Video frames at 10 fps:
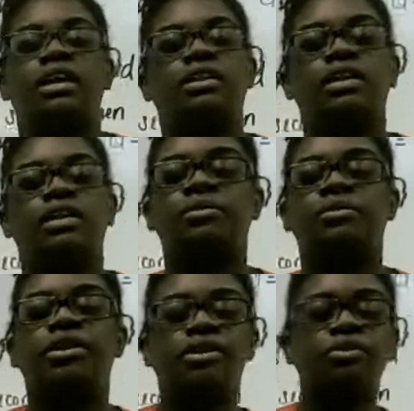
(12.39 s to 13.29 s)
and then
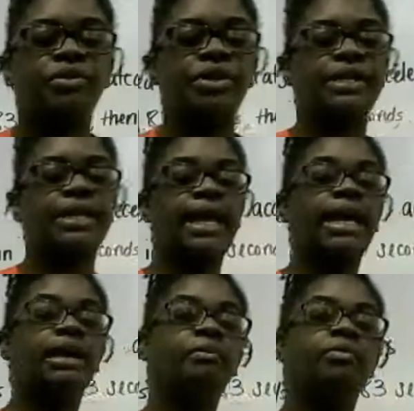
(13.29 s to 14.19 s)
I'm going to
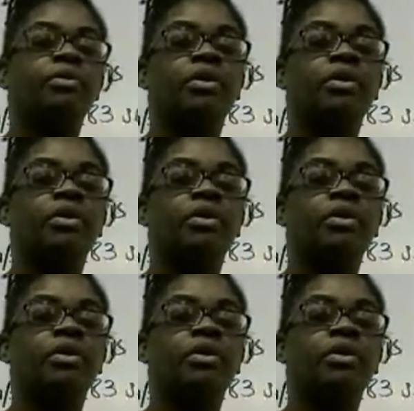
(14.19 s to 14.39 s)
recap